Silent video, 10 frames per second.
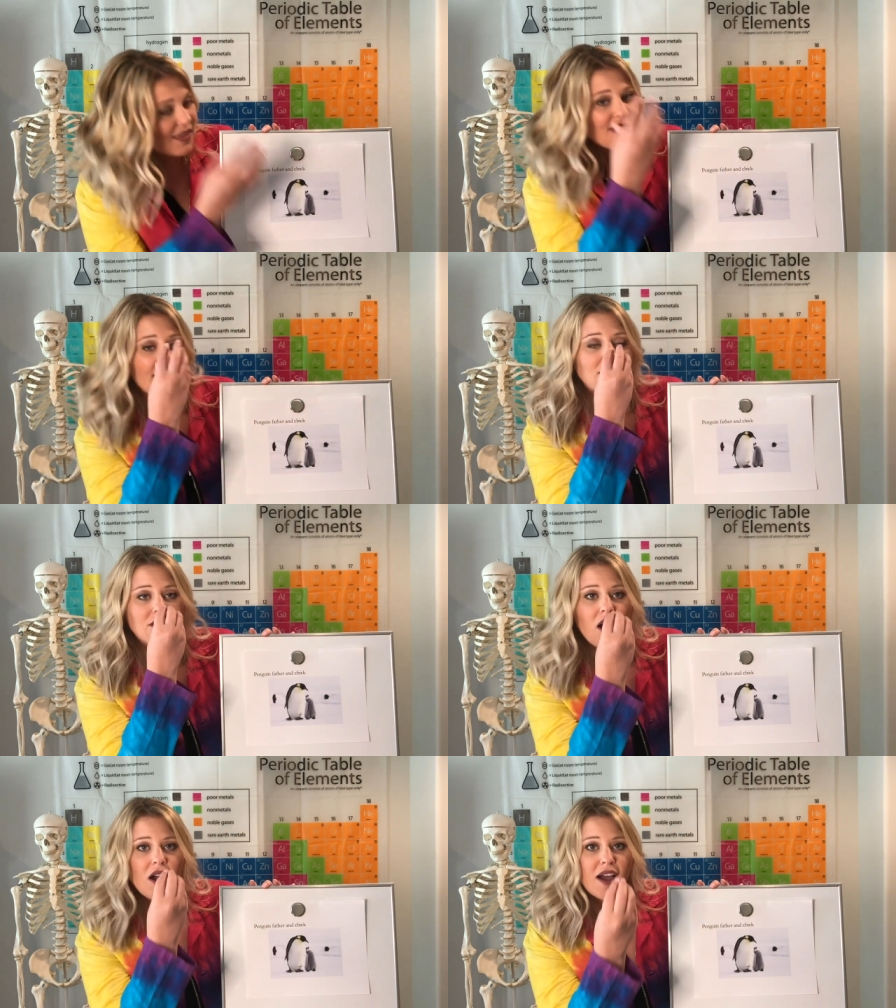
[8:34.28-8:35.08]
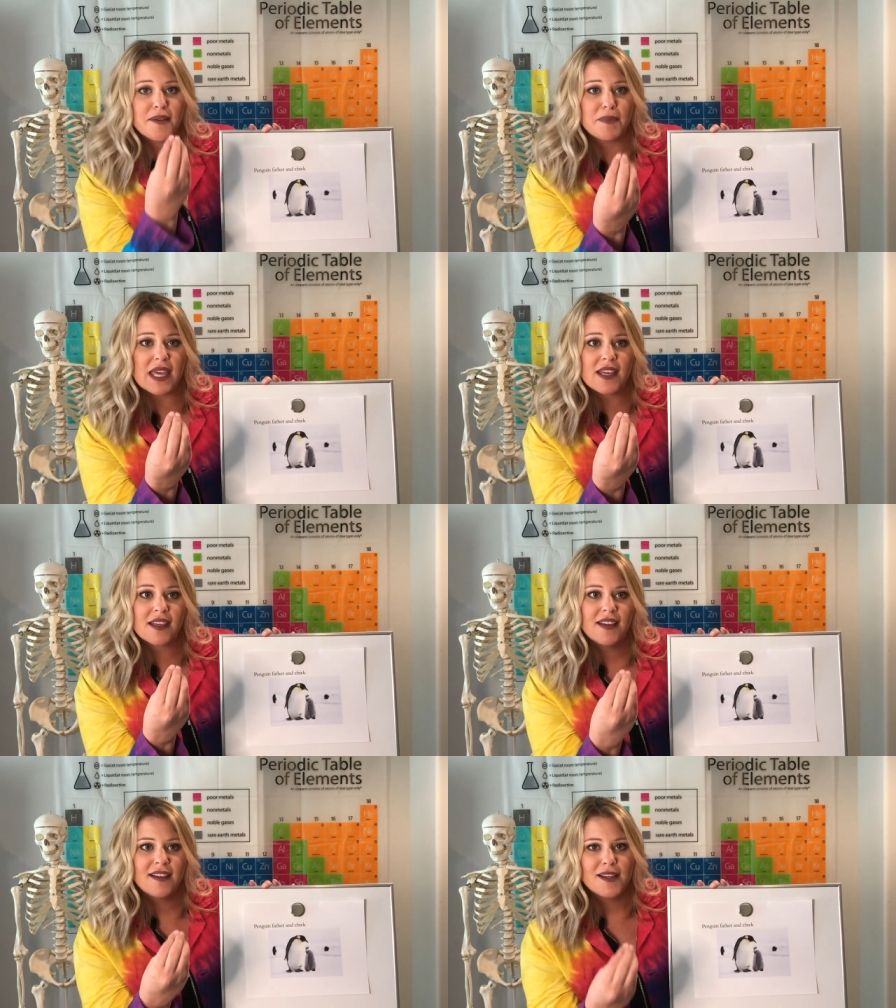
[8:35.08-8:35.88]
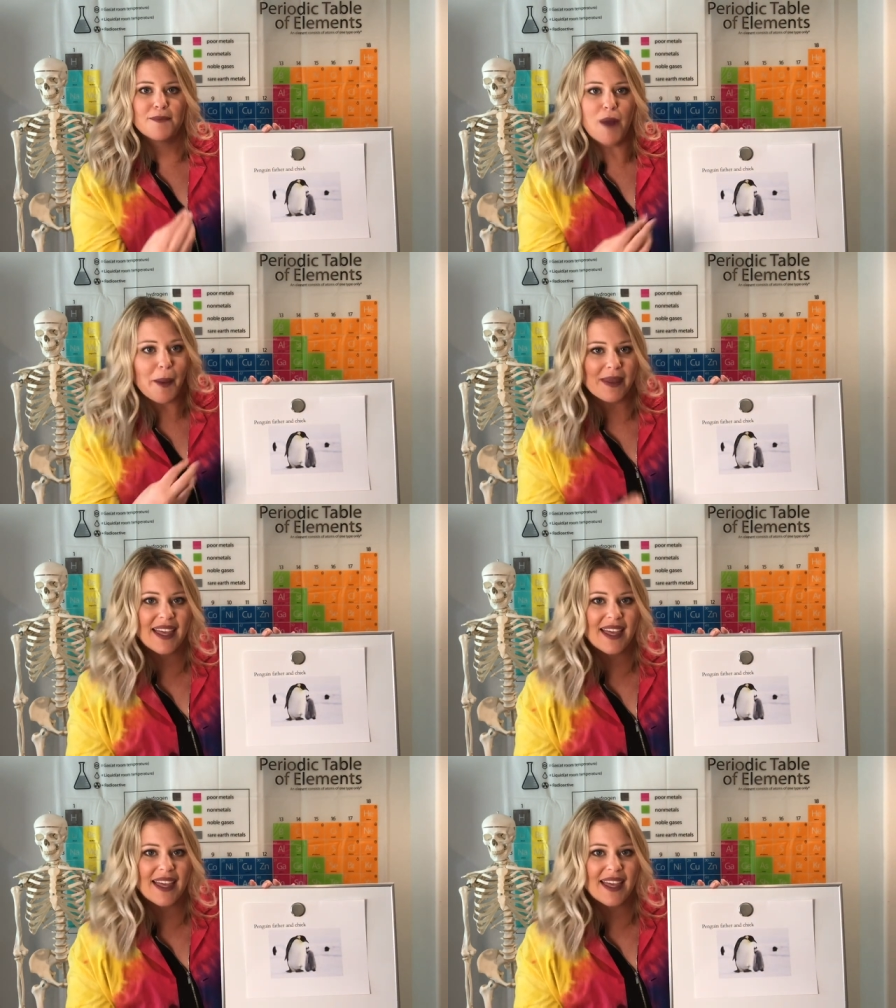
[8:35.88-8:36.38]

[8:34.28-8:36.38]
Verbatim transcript: That long beak probably